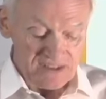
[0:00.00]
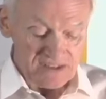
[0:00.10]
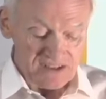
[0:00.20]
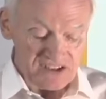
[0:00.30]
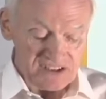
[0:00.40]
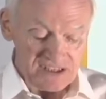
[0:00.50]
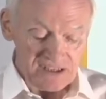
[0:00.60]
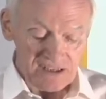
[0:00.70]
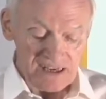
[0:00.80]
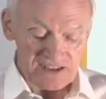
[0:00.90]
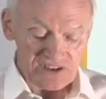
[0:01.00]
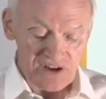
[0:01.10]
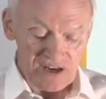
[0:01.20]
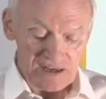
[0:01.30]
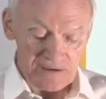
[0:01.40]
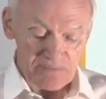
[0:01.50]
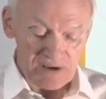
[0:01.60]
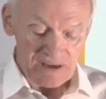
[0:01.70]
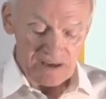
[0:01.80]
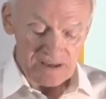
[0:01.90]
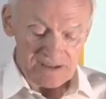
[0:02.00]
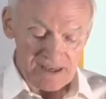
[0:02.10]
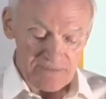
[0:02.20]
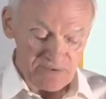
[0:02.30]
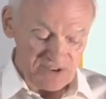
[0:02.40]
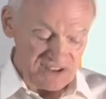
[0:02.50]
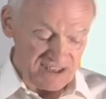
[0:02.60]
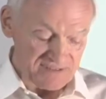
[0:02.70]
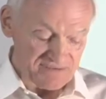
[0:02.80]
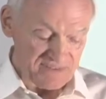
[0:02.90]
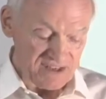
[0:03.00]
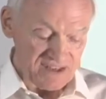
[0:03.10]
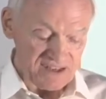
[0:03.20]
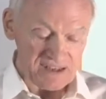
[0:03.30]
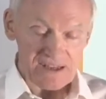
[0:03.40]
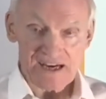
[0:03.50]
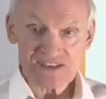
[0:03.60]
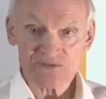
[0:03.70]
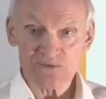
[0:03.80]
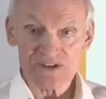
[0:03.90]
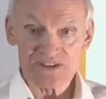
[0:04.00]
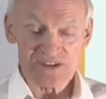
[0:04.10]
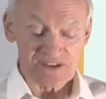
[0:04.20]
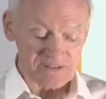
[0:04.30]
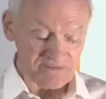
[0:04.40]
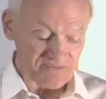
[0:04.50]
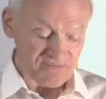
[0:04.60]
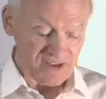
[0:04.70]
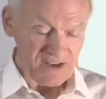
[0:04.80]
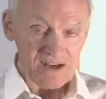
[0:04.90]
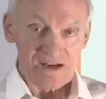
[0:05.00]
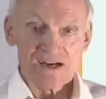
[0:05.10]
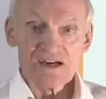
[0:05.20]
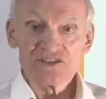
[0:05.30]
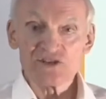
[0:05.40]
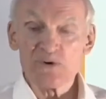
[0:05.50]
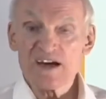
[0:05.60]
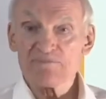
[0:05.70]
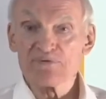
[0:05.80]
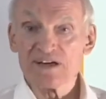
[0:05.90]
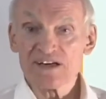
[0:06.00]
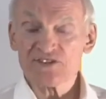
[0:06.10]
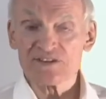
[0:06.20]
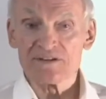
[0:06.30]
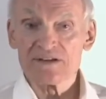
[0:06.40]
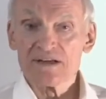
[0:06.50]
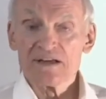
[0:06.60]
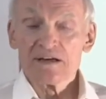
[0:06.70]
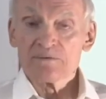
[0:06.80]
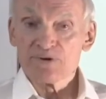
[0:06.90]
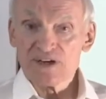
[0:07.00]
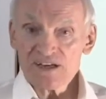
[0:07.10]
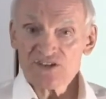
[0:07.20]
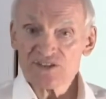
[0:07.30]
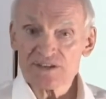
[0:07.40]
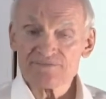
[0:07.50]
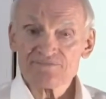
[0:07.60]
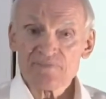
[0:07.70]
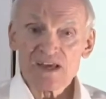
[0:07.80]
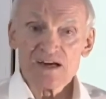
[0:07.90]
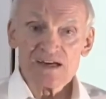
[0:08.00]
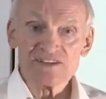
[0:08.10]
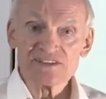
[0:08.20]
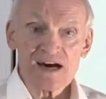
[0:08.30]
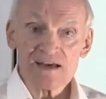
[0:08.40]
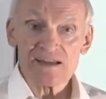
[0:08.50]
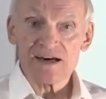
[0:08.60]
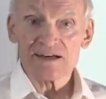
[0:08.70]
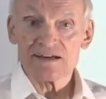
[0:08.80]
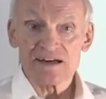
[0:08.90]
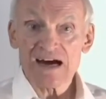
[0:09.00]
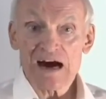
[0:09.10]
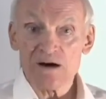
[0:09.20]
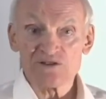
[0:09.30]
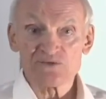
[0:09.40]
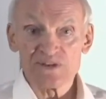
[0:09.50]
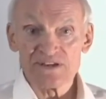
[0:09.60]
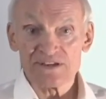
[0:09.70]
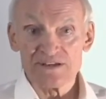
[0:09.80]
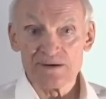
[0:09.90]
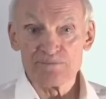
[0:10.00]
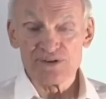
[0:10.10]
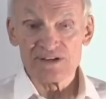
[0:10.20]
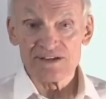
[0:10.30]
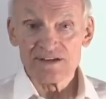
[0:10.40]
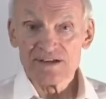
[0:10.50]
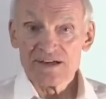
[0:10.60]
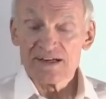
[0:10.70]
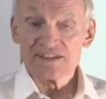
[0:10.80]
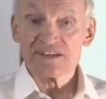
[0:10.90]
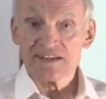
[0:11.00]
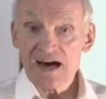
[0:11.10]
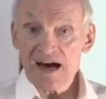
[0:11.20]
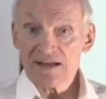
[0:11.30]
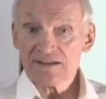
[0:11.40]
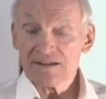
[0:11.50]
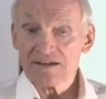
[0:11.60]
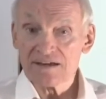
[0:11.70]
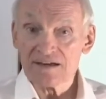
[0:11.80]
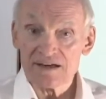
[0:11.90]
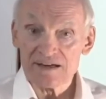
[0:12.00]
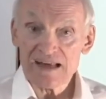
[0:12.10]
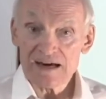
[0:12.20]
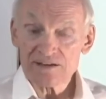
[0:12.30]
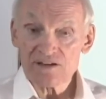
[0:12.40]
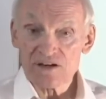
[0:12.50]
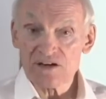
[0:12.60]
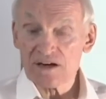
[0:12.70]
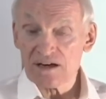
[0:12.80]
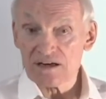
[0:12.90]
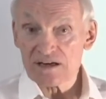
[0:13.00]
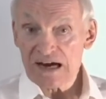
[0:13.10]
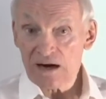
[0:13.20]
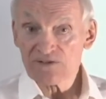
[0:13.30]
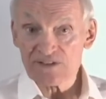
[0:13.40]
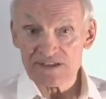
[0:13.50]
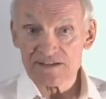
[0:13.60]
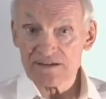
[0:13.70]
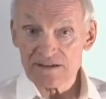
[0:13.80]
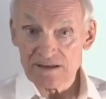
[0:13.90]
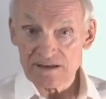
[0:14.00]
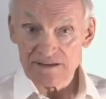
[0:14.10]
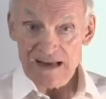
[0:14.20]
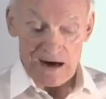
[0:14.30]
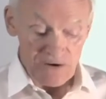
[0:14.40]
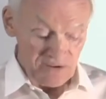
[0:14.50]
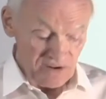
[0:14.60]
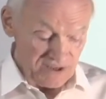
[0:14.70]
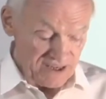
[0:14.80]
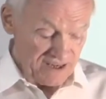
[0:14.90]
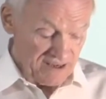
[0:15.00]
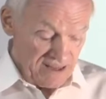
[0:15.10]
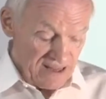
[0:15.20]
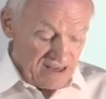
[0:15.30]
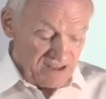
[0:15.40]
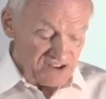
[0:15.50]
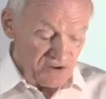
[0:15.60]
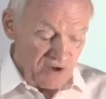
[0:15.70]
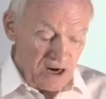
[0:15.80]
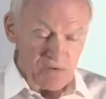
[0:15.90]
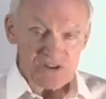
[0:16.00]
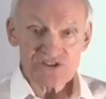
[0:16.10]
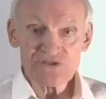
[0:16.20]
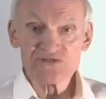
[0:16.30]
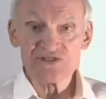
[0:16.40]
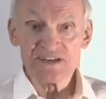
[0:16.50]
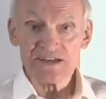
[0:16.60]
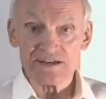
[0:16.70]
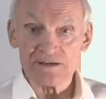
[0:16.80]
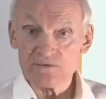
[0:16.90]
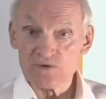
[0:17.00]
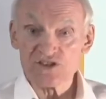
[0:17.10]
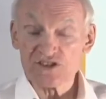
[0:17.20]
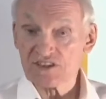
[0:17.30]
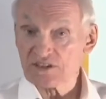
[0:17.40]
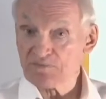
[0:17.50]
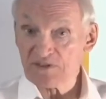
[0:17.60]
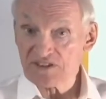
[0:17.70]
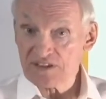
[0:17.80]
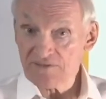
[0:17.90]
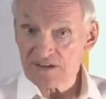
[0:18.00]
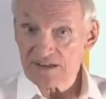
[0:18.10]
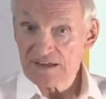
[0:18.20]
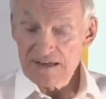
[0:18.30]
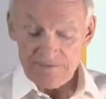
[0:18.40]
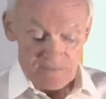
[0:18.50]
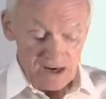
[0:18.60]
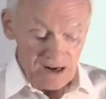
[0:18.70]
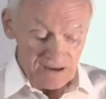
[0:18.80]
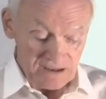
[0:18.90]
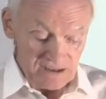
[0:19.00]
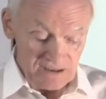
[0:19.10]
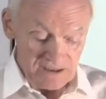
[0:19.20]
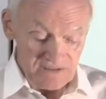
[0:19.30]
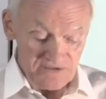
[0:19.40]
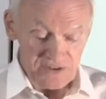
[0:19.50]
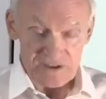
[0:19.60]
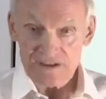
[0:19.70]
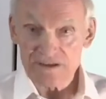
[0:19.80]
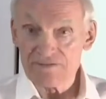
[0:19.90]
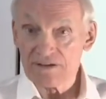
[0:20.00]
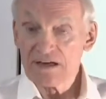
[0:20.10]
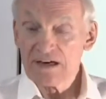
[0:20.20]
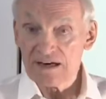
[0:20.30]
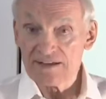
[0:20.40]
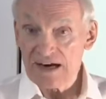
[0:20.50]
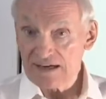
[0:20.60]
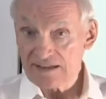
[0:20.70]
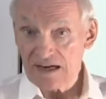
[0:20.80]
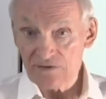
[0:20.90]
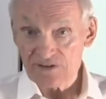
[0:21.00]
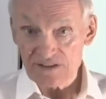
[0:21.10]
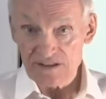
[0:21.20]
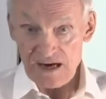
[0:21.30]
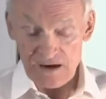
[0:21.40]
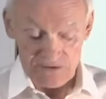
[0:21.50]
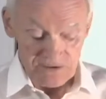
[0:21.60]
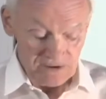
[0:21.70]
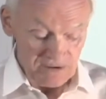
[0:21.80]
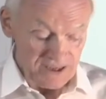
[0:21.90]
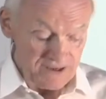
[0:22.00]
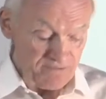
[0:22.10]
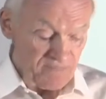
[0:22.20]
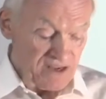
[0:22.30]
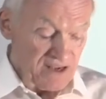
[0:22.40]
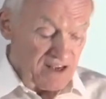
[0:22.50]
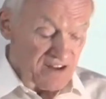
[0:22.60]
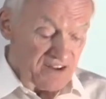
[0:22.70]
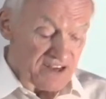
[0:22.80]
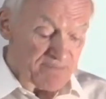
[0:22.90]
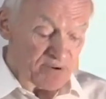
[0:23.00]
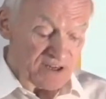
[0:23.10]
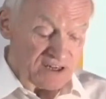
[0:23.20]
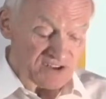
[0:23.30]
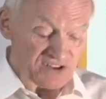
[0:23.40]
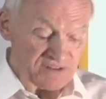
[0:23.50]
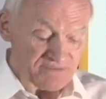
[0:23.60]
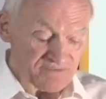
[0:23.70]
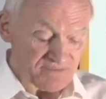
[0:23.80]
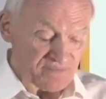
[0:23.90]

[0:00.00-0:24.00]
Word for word: steel has gone up 10% in the last one year. So we have production. Production is not like a uh, cows where you can number it. It's a non, uh, a non uh, counting uh, noun, okay? So we always use the, which is a specific article in front of a, a non counting noun, okay? The production,